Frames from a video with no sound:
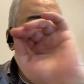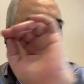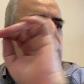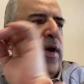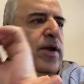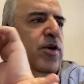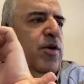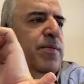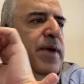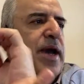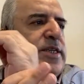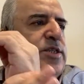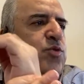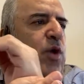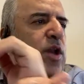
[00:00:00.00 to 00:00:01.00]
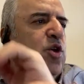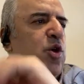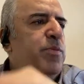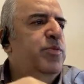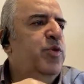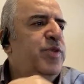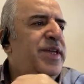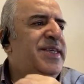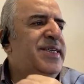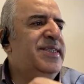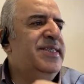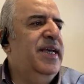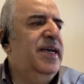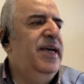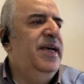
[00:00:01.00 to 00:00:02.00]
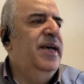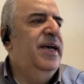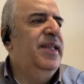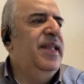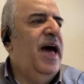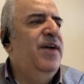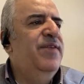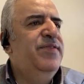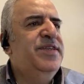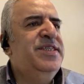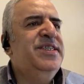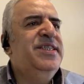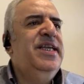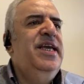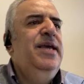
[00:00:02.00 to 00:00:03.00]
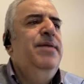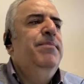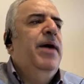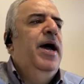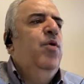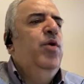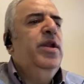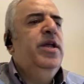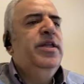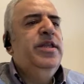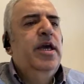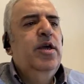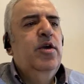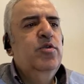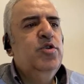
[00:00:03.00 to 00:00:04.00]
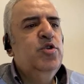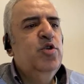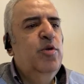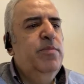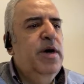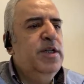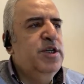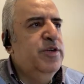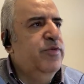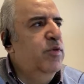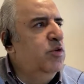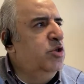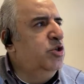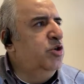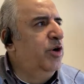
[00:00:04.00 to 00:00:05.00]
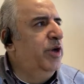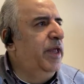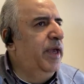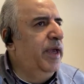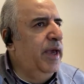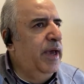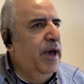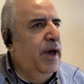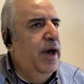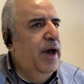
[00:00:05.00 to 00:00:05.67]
Welcome, guys. Welcome to this live stream. I want to thank you so much for joining,